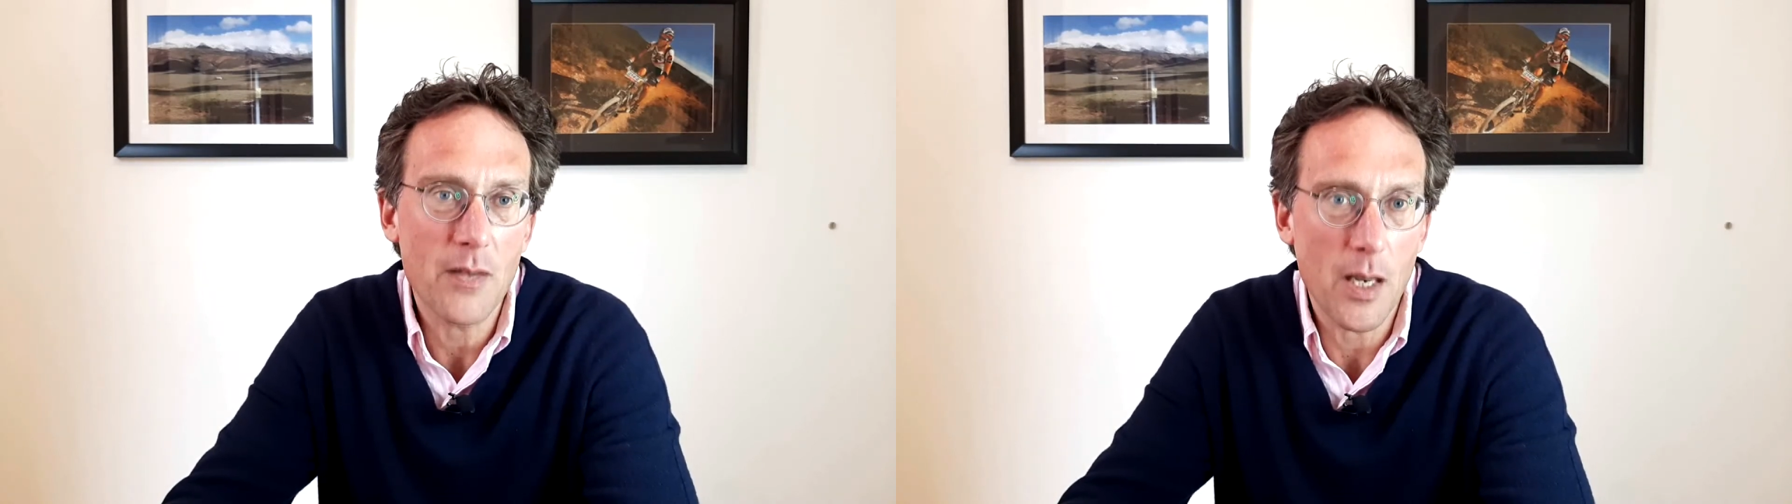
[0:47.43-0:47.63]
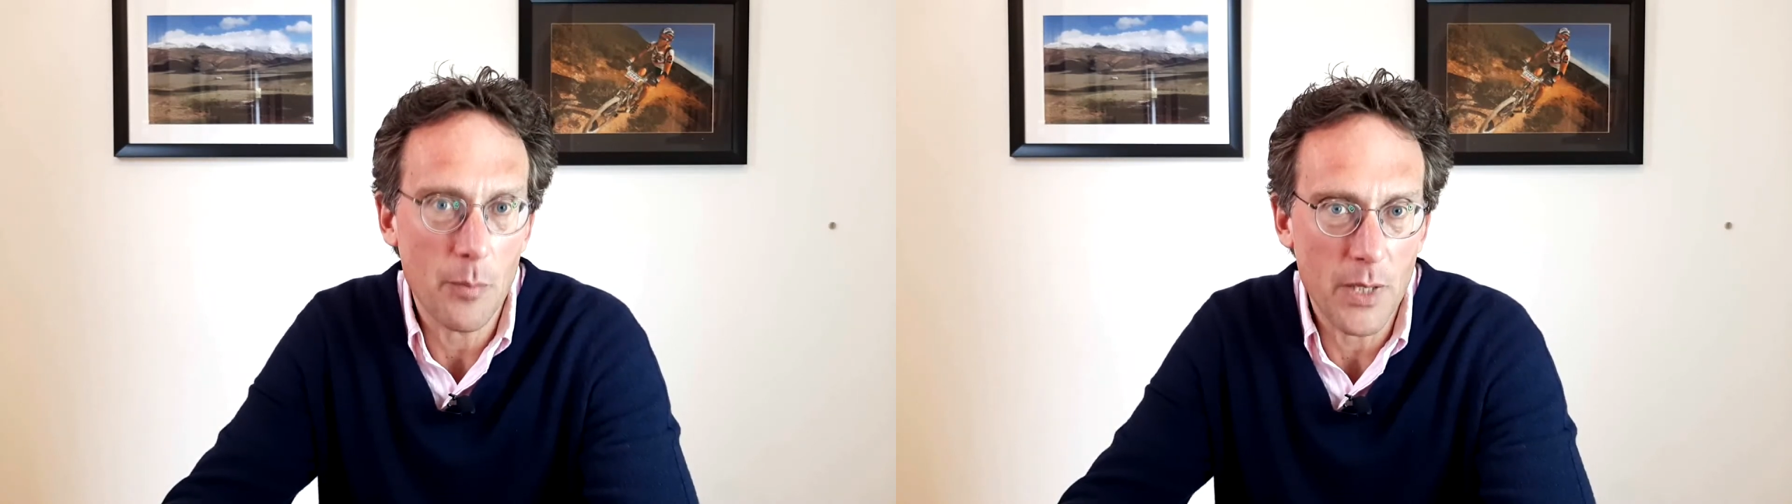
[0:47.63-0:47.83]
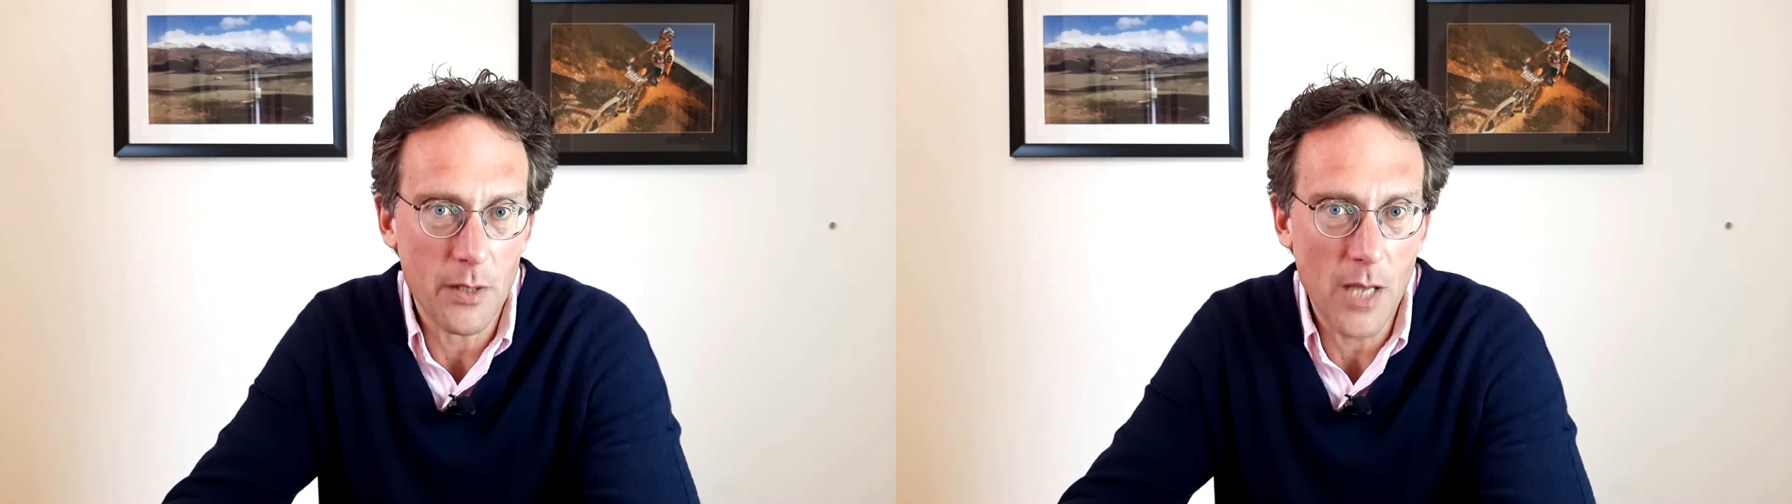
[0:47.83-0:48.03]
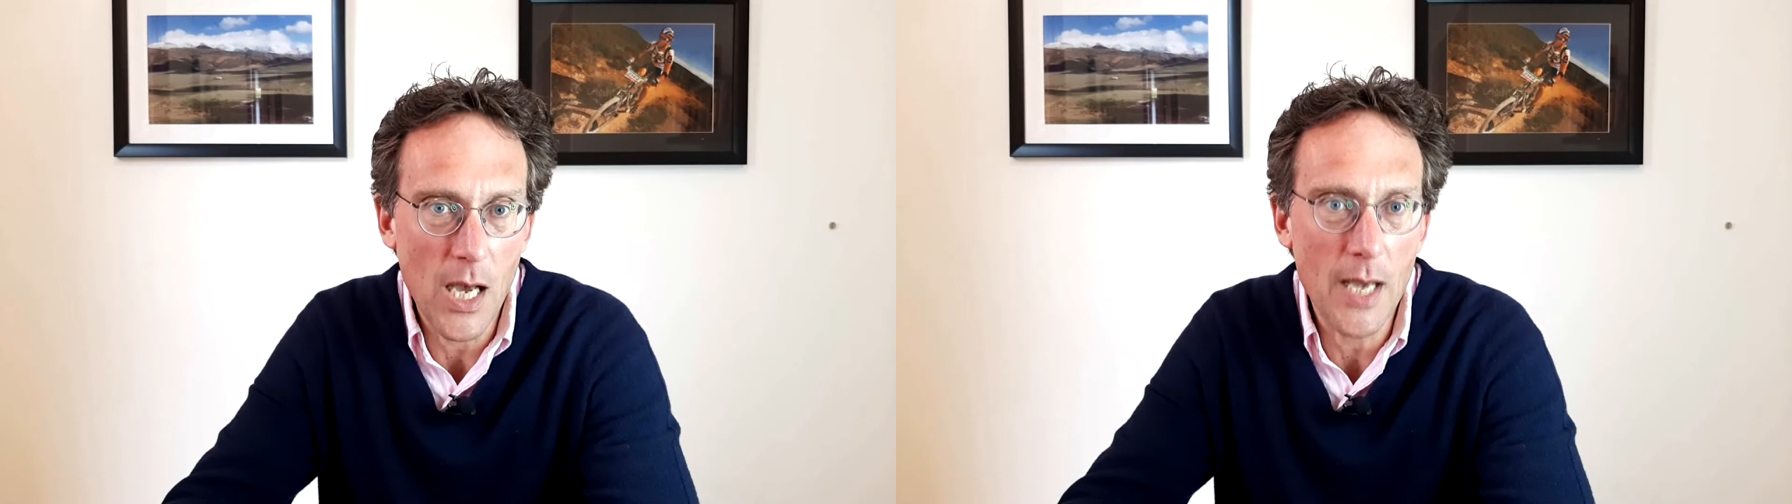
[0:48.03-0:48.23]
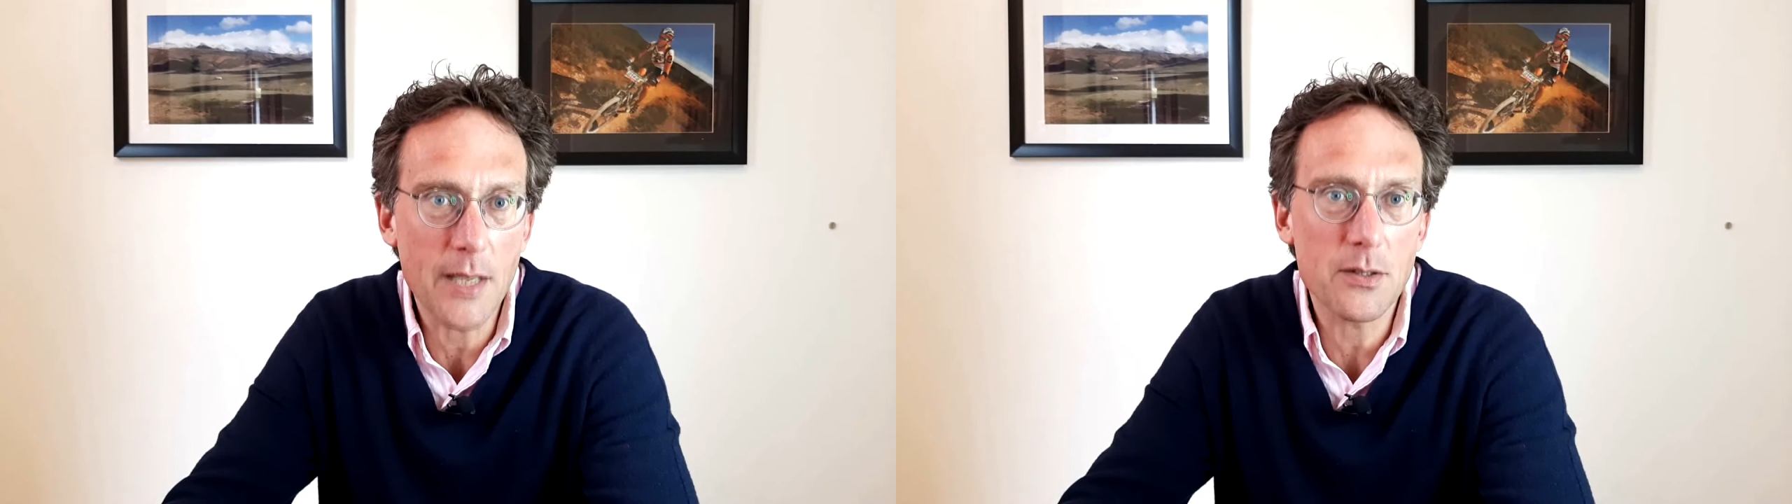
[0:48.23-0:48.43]
10 being the
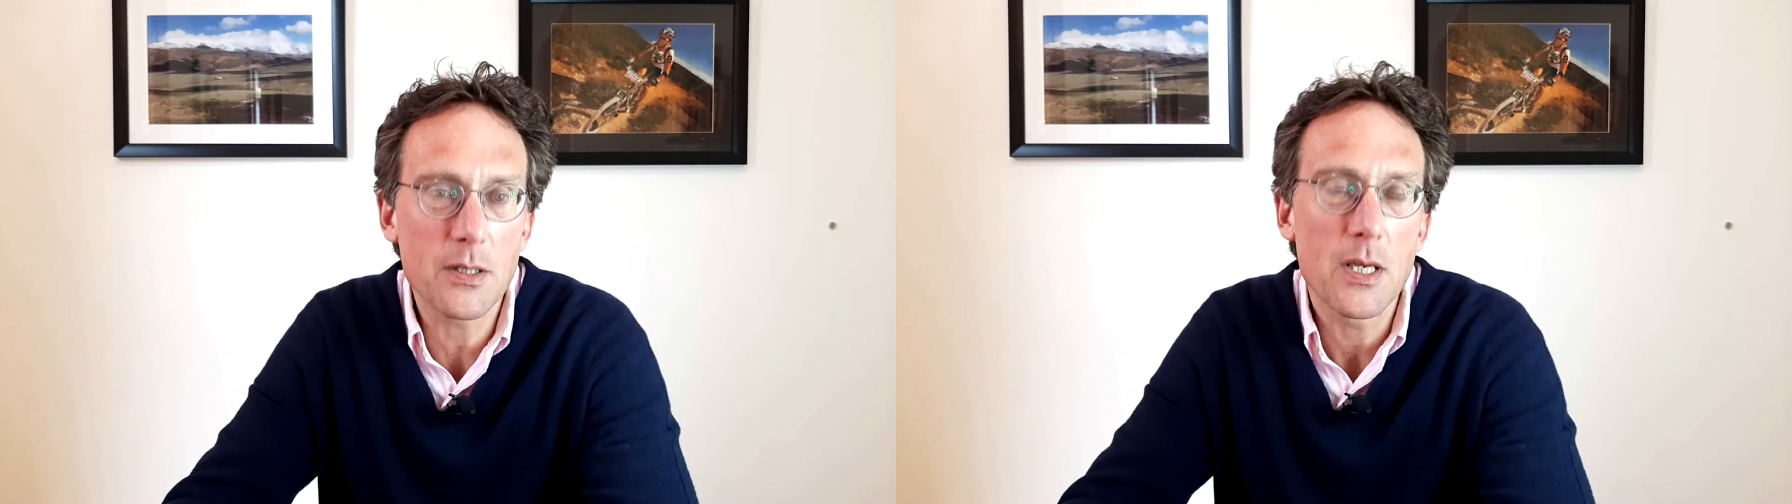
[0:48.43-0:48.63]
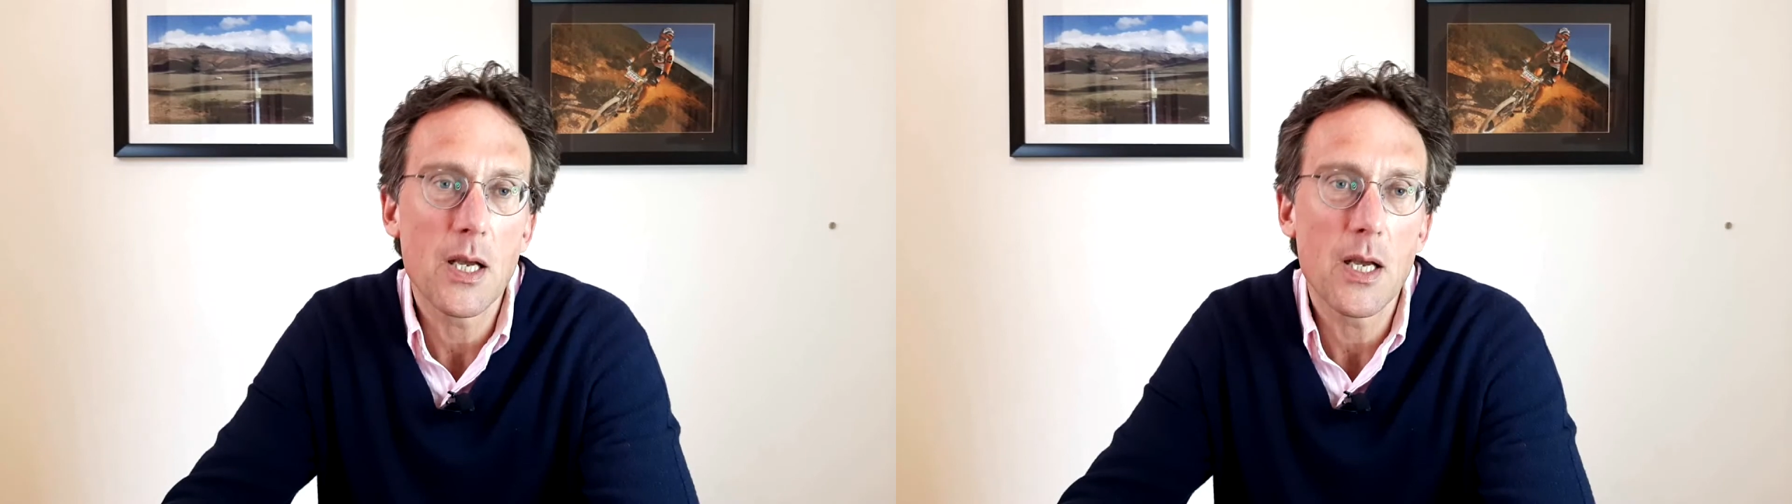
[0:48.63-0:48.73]
highest,